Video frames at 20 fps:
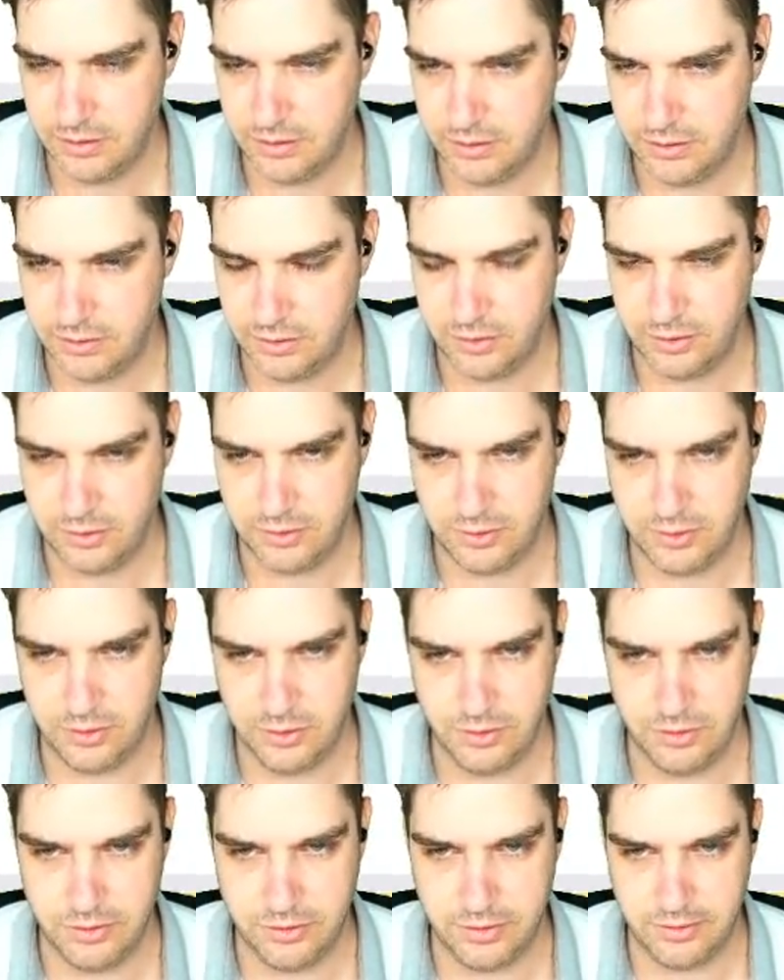just so
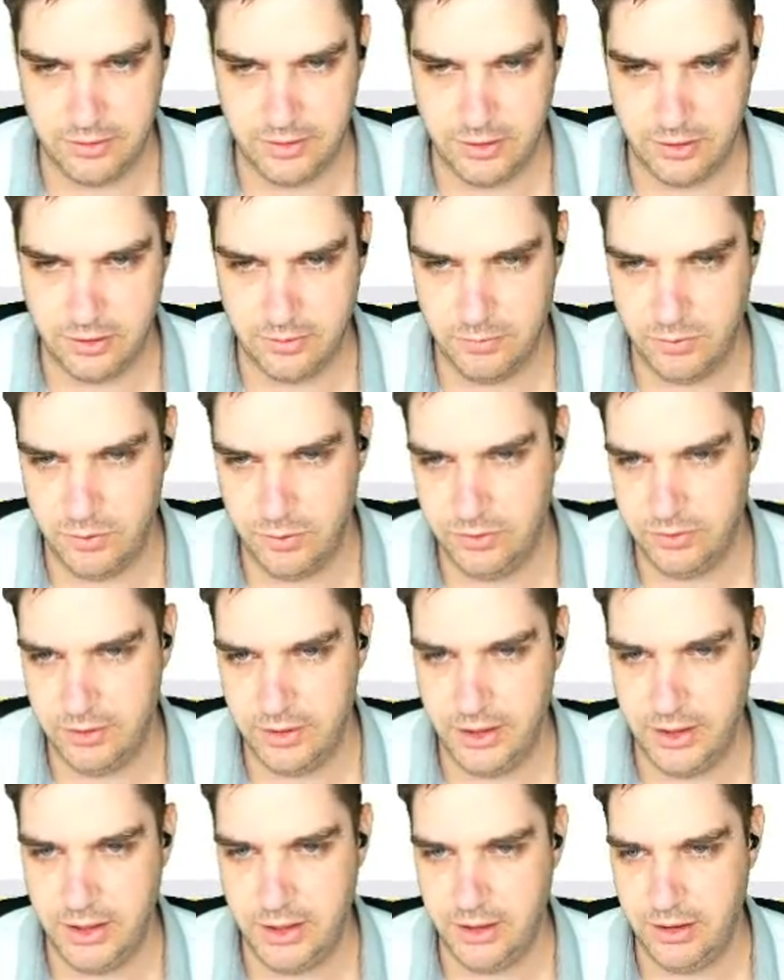it doesn't get confused
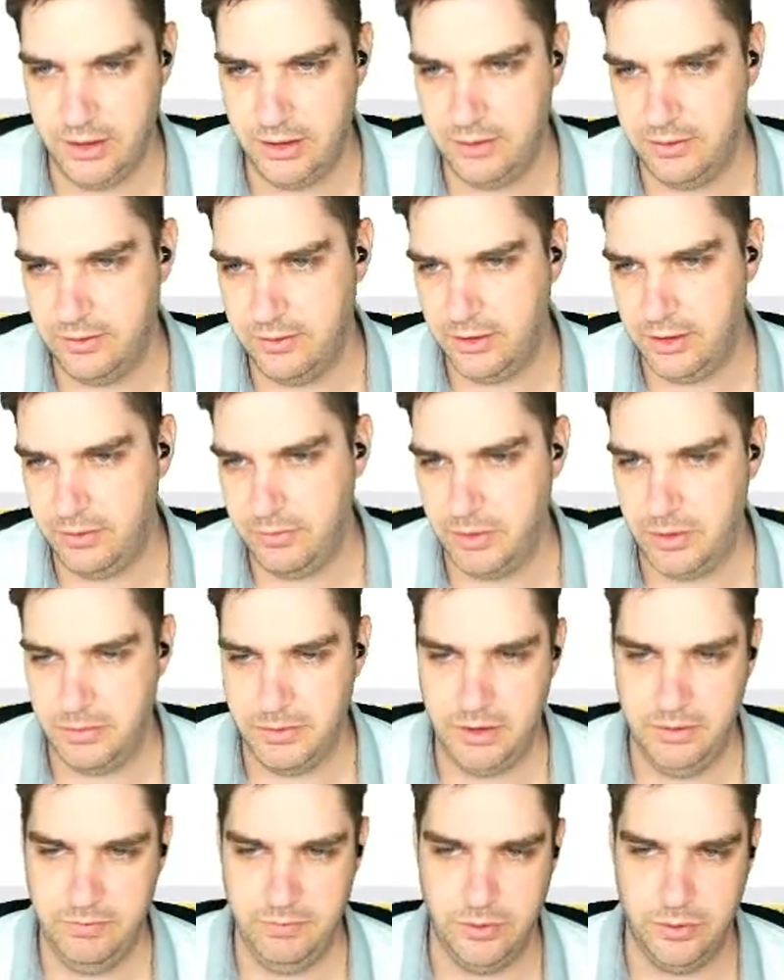later, as live
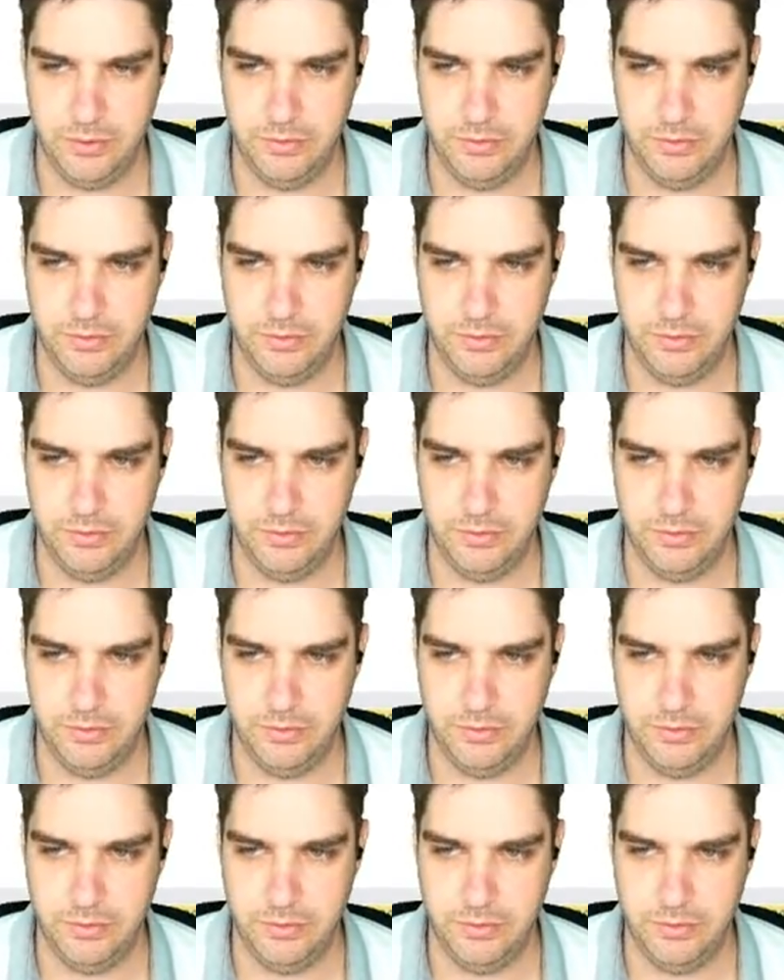parameter info.